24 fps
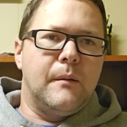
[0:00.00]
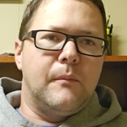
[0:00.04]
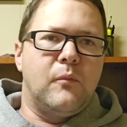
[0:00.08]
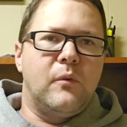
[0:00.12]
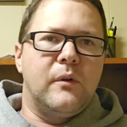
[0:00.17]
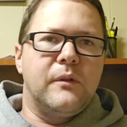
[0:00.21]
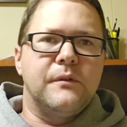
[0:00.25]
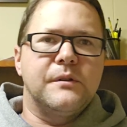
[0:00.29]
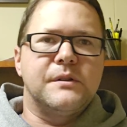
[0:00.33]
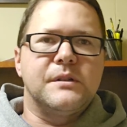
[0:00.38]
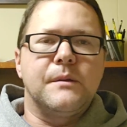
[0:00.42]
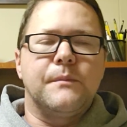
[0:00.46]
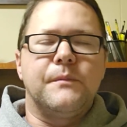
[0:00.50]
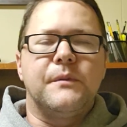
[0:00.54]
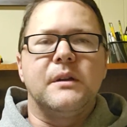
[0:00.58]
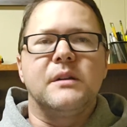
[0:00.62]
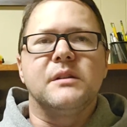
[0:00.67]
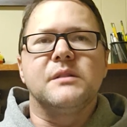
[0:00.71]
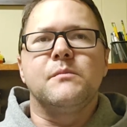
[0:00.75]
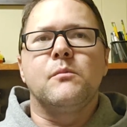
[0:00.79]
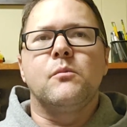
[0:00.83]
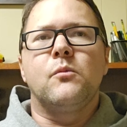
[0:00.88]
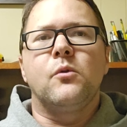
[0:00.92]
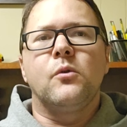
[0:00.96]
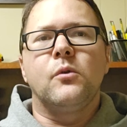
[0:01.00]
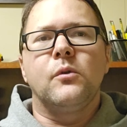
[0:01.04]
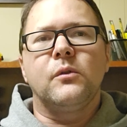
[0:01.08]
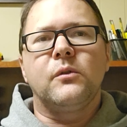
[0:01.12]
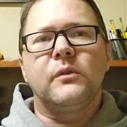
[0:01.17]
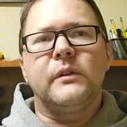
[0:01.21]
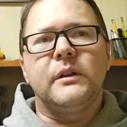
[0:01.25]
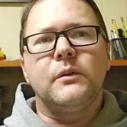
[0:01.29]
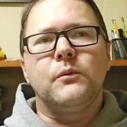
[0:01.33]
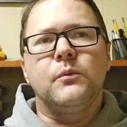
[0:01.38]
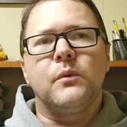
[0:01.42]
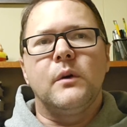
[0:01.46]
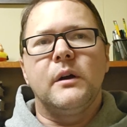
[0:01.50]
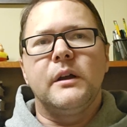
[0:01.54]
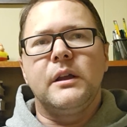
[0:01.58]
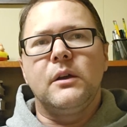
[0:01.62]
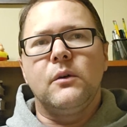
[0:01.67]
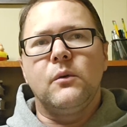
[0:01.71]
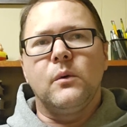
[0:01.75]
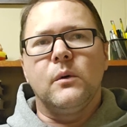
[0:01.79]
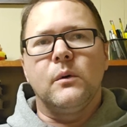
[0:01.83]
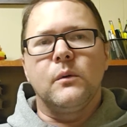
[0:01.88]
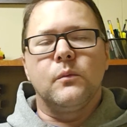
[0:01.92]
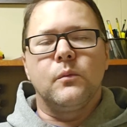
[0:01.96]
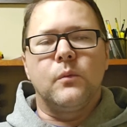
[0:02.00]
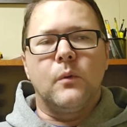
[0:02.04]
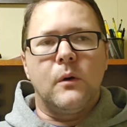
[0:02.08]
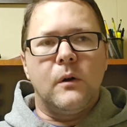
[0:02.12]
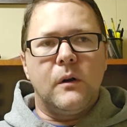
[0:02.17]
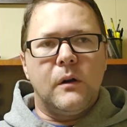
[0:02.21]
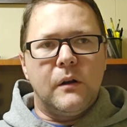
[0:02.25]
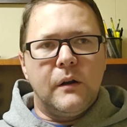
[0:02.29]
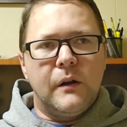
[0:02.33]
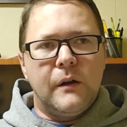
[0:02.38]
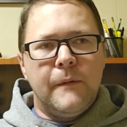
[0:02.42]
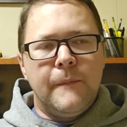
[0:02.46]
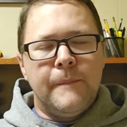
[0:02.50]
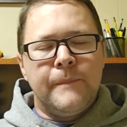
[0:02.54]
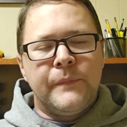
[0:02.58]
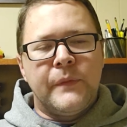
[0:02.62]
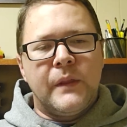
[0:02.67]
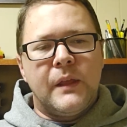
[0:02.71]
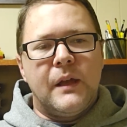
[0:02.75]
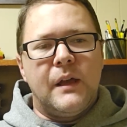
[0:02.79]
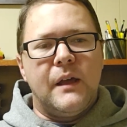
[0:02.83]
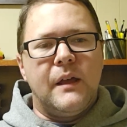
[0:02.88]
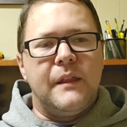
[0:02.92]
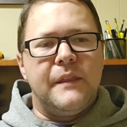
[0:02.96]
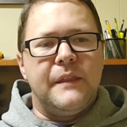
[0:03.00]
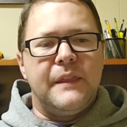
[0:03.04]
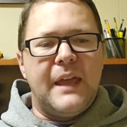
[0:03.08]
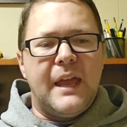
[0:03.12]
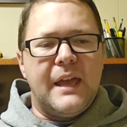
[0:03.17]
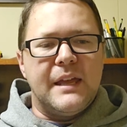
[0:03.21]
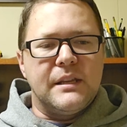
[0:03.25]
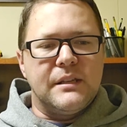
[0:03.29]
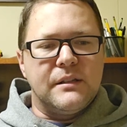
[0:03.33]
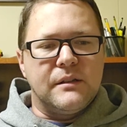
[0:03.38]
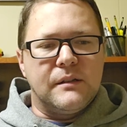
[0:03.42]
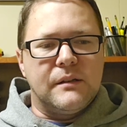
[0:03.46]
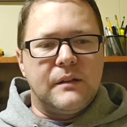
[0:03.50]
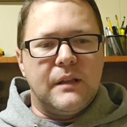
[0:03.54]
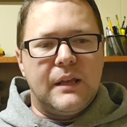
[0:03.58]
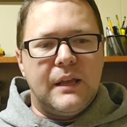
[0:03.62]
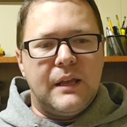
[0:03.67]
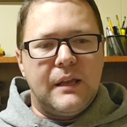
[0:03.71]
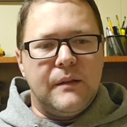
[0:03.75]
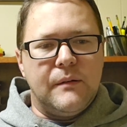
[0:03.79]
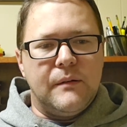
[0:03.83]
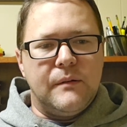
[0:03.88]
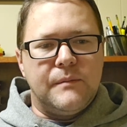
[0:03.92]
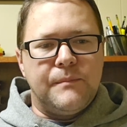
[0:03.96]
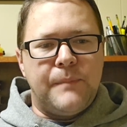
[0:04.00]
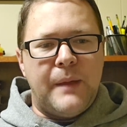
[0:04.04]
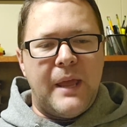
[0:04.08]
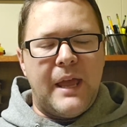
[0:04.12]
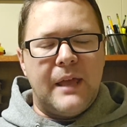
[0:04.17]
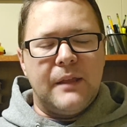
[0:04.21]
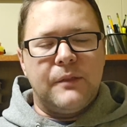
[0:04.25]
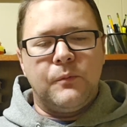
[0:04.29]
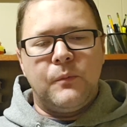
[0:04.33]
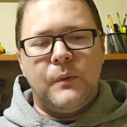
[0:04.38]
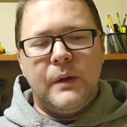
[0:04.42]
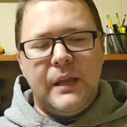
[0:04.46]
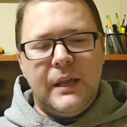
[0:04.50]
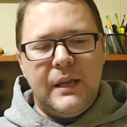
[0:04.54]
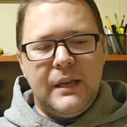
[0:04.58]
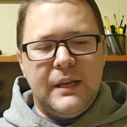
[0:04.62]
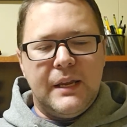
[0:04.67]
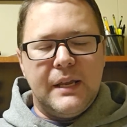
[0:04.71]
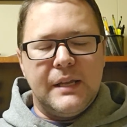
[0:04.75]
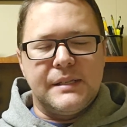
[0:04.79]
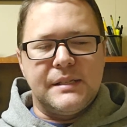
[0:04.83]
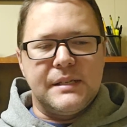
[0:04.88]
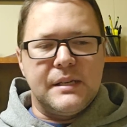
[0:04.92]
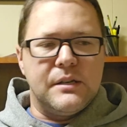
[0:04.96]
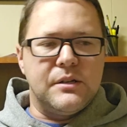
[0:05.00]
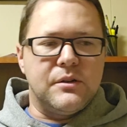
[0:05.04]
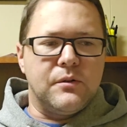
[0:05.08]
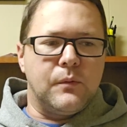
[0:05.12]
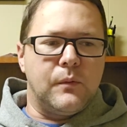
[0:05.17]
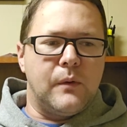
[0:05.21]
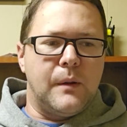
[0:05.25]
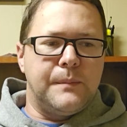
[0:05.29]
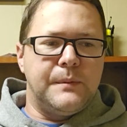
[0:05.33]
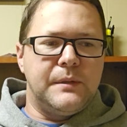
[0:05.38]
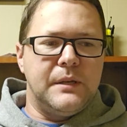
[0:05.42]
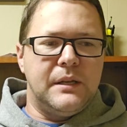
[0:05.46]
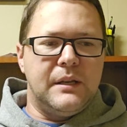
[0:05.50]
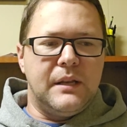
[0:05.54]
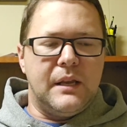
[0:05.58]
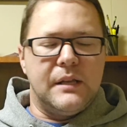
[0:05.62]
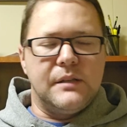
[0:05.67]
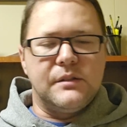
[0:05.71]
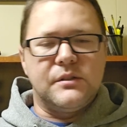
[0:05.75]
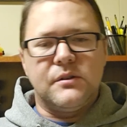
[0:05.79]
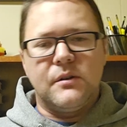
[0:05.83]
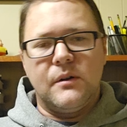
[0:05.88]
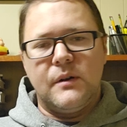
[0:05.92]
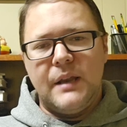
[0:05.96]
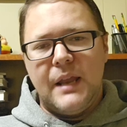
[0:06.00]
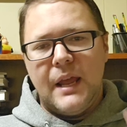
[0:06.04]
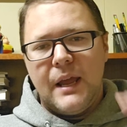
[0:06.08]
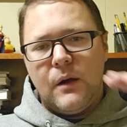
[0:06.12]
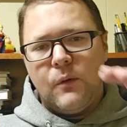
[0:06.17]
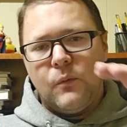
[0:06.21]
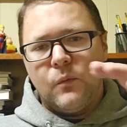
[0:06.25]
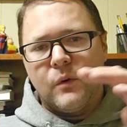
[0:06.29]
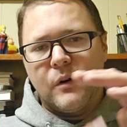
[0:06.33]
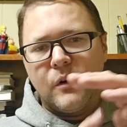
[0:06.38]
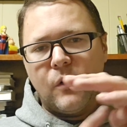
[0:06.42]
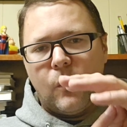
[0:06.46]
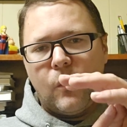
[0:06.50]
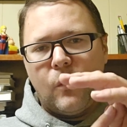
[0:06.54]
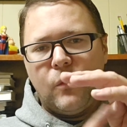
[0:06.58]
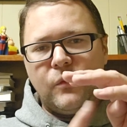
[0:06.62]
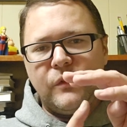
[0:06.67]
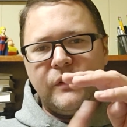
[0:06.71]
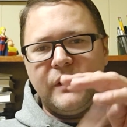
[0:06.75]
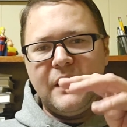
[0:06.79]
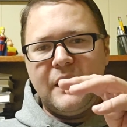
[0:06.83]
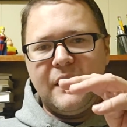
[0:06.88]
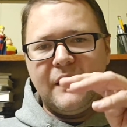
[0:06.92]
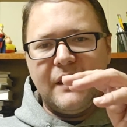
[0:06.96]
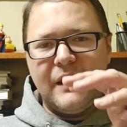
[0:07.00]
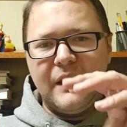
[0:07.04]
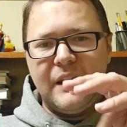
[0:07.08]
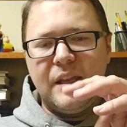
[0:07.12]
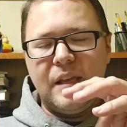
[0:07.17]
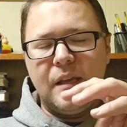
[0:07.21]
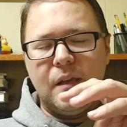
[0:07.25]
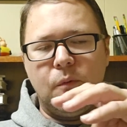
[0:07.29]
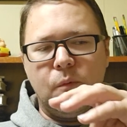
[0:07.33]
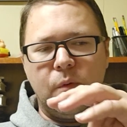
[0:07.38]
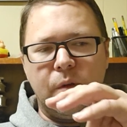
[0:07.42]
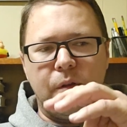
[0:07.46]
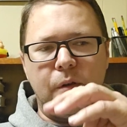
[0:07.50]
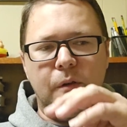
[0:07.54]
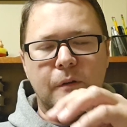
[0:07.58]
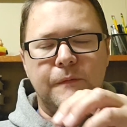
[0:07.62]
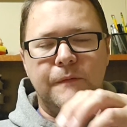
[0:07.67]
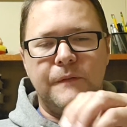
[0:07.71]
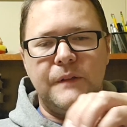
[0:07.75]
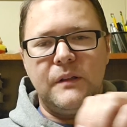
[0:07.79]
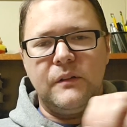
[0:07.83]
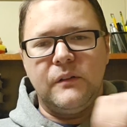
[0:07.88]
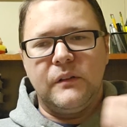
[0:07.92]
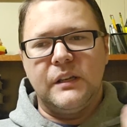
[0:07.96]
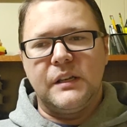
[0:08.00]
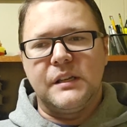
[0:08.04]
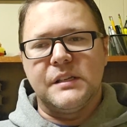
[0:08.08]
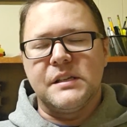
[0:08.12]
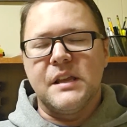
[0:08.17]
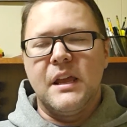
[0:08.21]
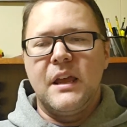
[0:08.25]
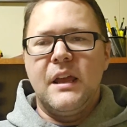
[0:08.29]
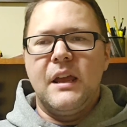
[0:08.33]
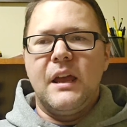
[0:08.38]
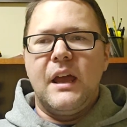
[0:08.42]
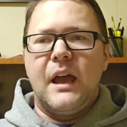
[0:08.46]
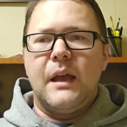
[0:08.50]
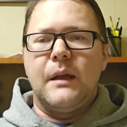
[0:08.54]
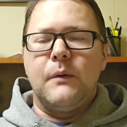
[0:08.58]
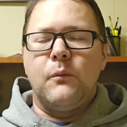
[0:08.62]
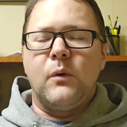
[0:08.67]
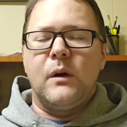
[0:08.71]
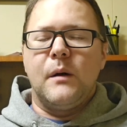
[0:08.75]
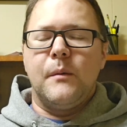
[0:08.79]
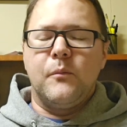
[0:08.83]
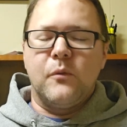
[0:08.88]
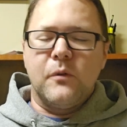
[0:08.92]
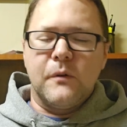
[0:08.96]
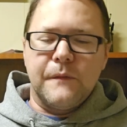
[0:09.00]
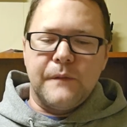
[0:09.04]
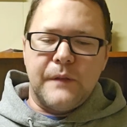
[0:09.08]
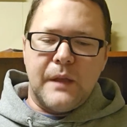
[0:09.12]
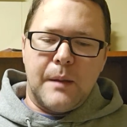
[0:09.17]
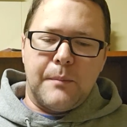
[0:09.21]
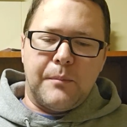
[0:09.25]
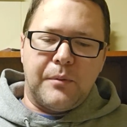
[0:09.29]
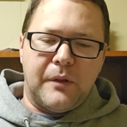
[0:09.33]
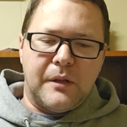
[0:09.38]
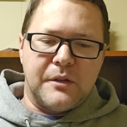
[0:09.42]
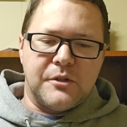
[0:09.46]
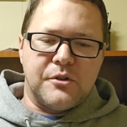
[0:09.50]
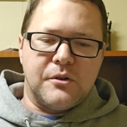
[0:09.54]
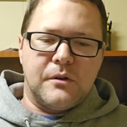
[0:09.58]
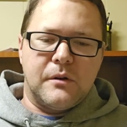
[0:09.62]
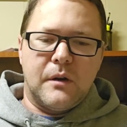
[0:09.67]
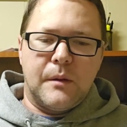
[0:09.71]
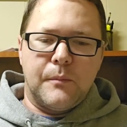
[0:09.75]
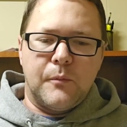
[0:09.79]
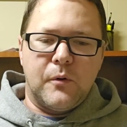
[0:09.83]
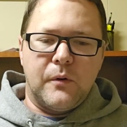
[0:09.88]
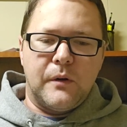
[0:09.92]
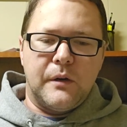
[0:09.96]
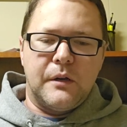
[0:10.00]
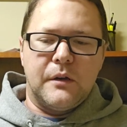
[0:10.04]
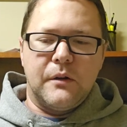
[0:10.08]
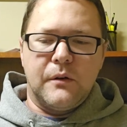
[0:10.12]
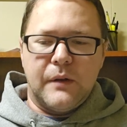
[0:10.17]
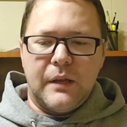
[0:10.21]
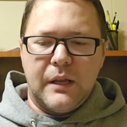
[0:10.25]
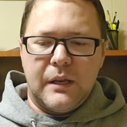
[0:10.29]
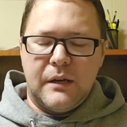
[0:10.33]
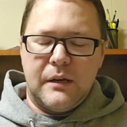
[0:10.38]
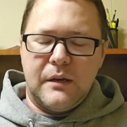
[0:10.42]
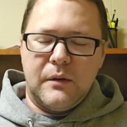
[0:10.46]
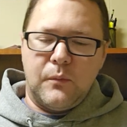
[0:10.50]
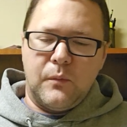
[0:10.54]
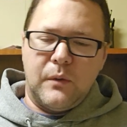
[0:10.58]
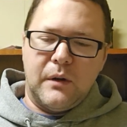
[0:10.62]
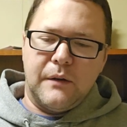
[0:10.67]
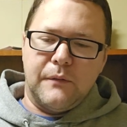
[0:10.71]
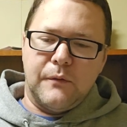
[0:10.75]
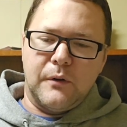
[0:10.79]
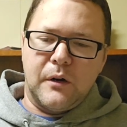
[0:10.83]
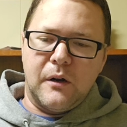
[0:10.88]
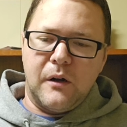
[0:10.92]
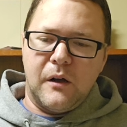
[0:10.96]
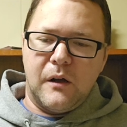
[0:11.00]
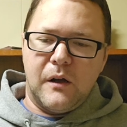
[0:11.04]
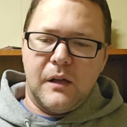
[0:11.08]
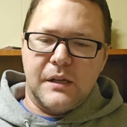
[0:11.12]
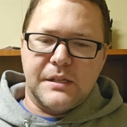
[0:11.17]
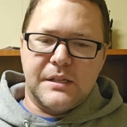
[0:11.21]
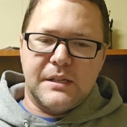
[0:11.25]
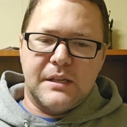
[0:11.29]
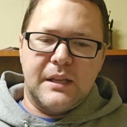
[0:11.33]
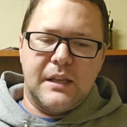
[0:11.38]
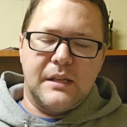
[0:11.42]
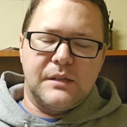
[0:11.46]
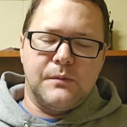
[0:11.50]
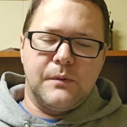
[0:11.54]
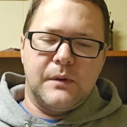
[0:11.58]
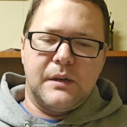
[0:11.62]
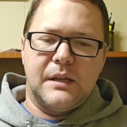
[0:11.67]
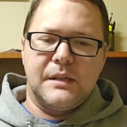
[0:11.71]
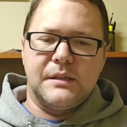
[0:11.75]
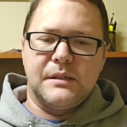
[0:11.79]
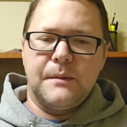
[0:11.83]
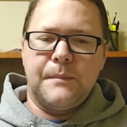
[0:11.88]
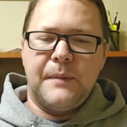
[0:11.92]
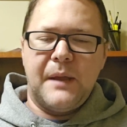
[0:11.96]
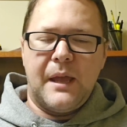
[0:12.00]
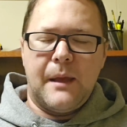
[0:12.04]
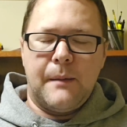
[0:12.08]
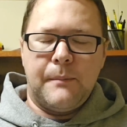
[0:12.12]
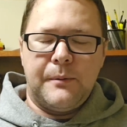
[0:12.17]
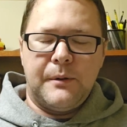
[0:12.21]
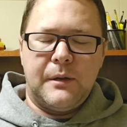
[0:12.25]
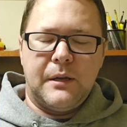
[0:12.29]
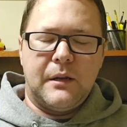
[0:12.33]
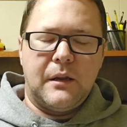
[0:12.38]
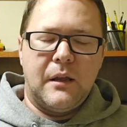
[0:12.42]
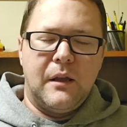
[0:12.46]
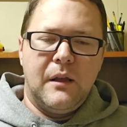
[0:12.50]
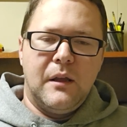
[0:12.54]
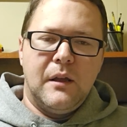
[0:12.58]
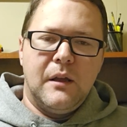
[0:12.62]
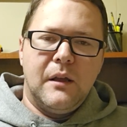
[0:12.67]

whether something is morally right or wrong, that pathway gets interrupted, and so now we're only thinking with our feelings. I want more of that pleasure, and I'm going to go get it at whatever cost. That's what ends up happening